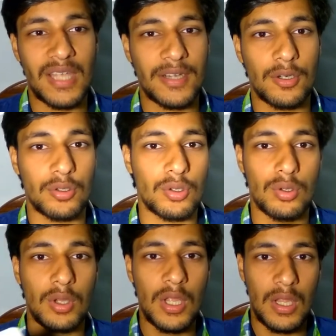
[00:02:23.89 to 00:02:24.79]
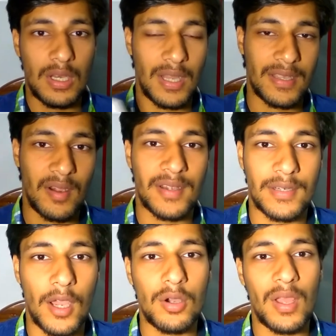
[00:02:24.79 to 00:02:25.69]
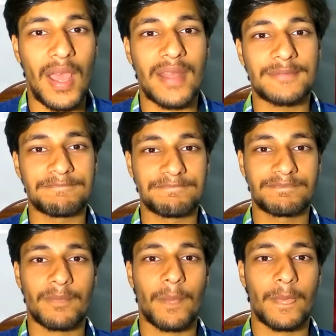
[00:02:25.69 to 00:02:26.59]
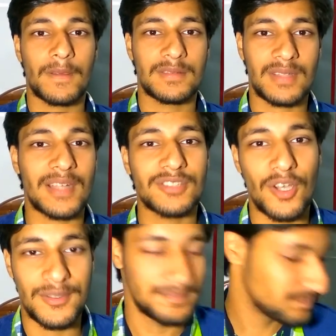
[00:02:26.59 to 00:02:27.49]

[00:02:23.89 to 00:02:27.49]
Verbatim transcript: I don't know like right now and that's all.